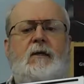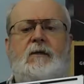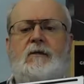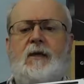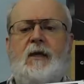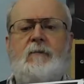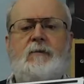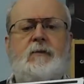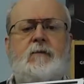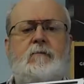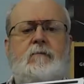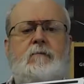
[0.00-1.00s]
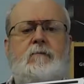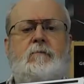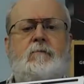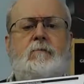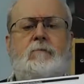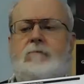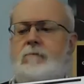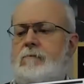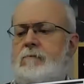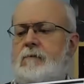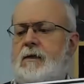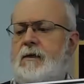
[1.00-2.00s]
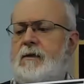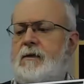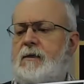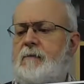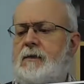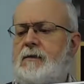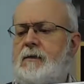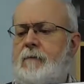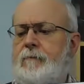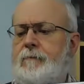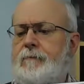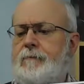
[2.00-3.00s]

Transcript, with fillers: Samson. I guess I got mixed up.